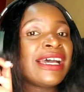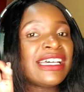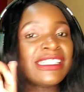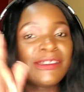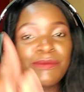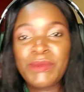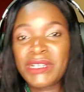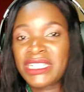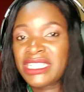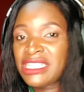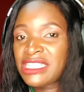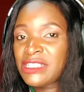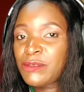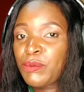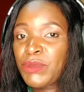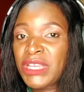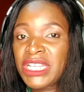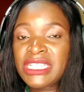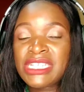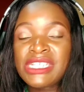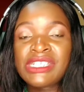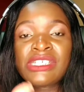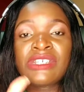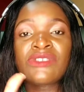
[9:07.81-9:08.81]
has
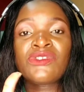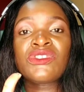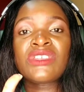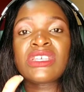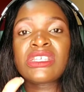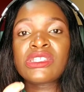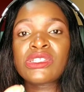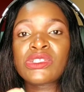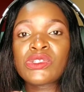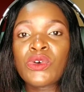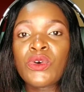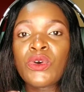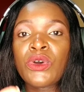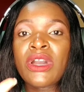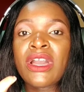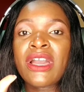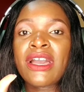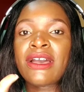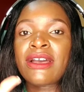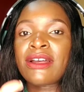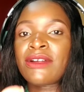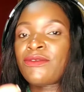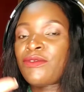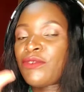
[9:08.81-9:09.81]
participated in this song,
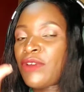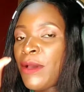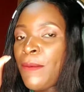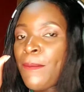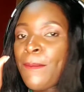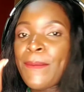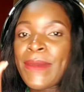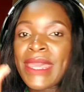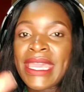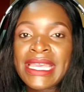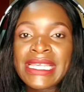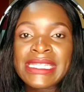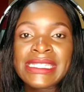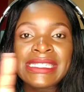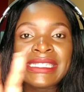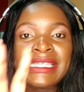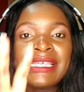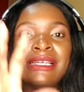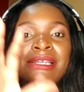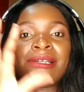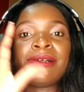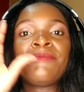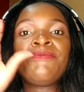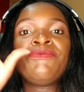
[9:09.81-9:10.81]
have
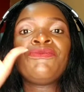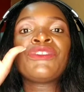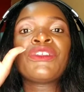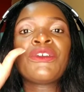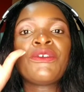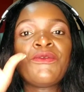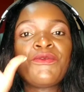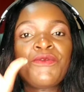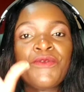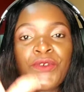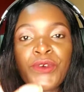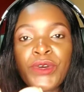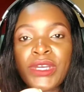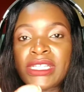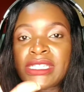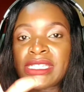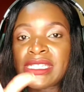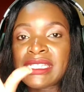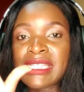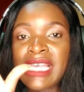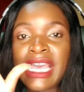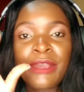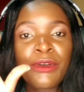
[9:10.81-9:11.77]
amazing voice.